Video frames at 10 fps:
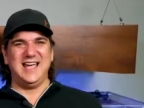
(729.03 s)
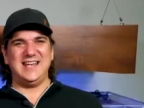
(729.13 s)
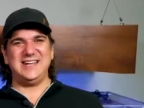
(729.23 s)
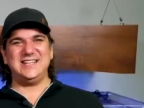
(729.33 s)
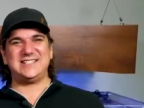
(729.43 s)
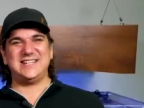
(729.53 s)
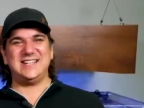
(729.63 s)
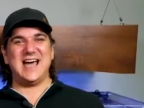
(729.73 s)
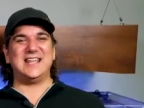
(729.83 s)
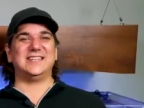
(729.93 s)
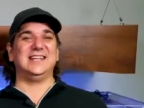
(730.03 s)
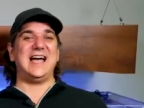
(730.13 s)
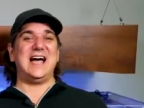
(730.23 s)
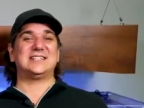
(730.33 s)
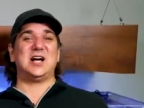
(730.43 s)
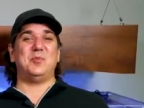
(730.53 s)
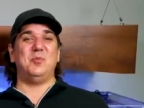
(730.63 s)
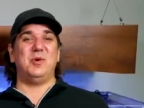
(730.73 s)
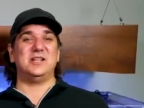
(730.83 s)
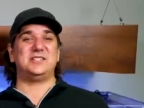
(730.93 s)
In addition to that, the last couple
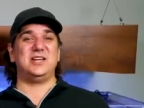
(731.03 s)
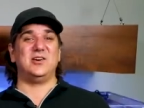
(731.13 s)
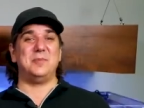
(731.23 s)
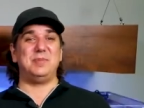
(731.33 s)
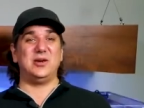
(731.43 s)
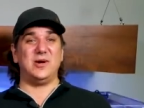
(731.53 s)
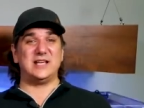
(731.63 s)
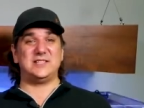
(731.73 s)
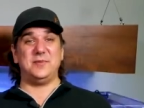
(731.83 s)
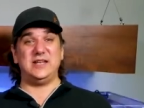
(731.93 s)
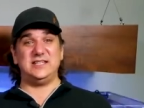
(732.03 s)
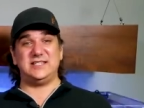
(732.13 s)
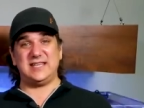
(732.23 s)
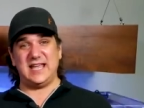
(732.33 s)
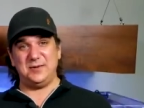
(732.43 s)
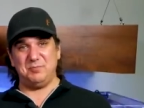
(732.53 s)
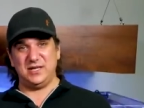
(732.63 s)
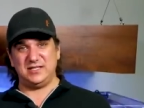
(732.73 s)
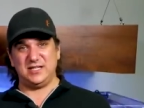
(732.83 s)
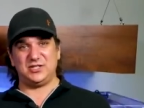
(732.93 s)
months here at B R S have been insane
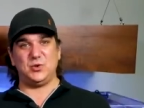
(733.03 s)
busy,